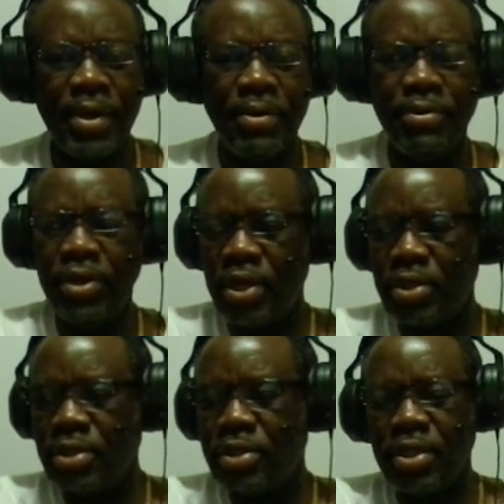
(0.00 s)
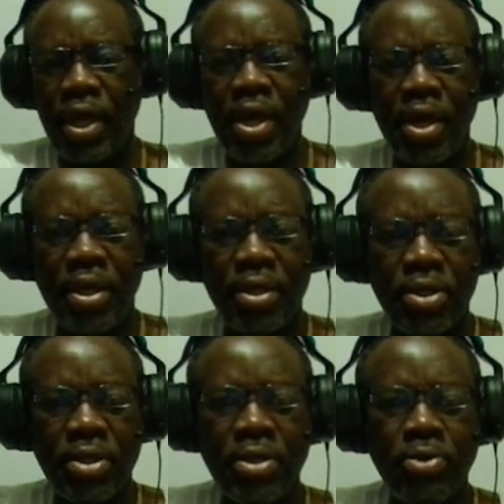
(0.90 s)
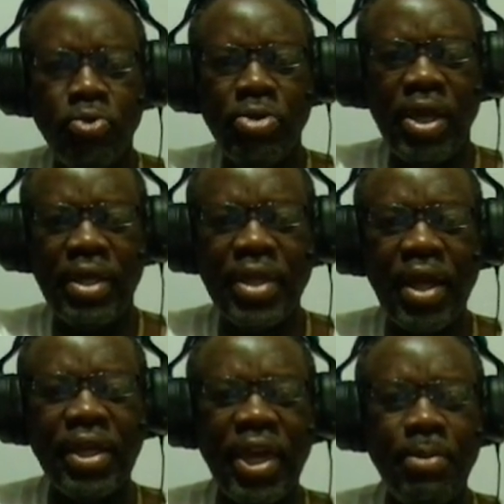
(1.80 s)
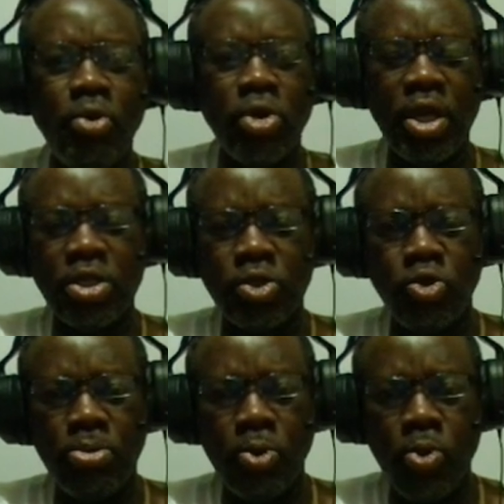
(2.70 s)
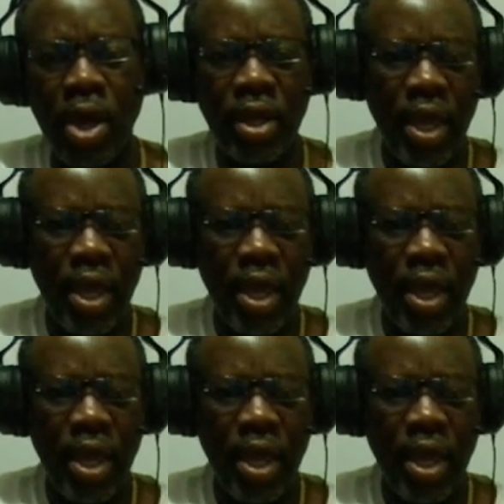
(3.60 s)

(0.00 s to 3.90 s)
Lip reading: Yes, and in that game, Gukesh is going to be white,